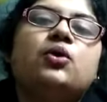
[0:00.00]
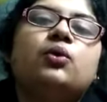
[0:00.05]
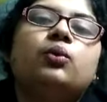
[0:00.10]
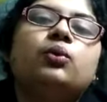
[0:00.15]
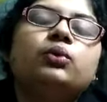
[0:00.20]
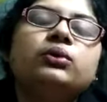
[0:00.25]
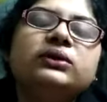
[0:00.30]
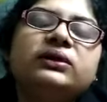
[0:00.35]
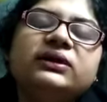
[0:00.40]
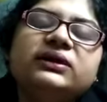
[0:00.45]

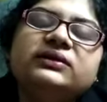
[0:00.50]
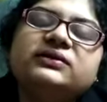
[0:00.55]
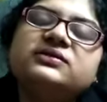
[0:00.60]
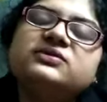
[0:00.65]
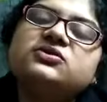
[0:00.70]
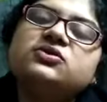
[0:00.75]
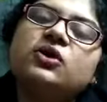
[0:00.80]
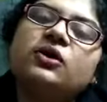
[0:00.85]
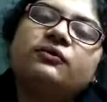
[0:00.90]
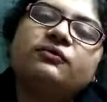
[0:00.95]
Only the
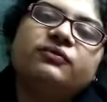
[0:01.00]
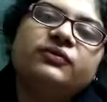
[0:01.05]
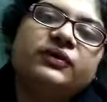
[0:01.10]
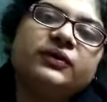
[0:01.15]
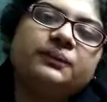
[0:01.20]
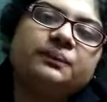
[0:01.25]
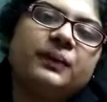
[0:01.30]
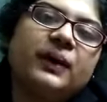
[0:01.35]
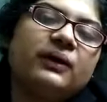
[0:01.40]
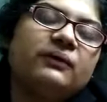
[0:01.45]

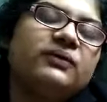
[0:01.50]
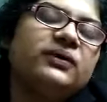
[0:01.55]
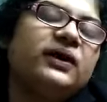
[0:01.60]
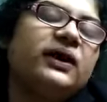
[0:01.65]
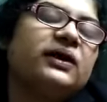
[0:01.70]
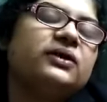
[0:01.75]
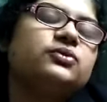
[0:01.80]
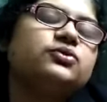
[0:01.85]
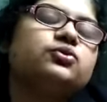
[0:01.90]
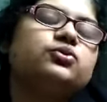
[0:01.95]
sovereign power
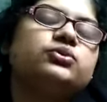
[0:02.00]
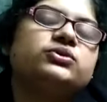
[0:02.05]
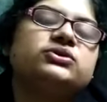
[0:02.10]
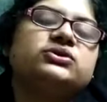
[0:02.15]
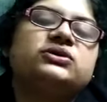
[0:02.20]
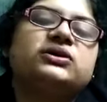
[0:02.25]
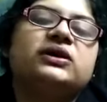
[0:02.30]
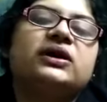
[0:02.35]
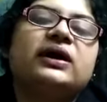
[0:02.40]
can do it.